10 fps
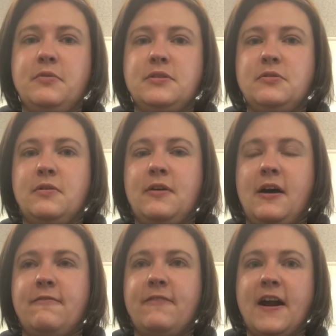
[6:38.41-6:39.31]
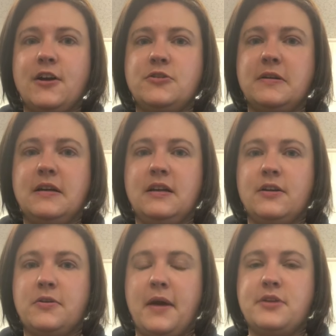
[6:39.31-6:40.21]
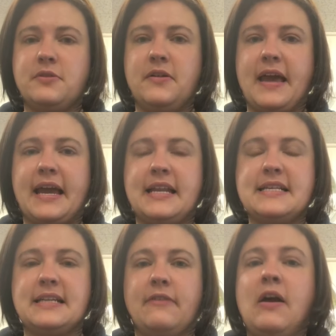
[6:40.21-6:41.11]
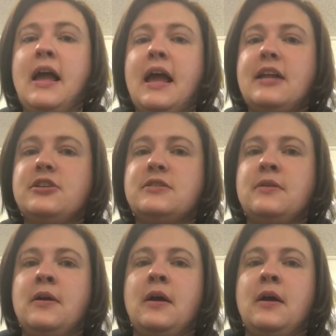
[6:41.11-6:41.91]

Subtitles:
We'll do a fire drill, earthquake drill, that kind of stuff. And just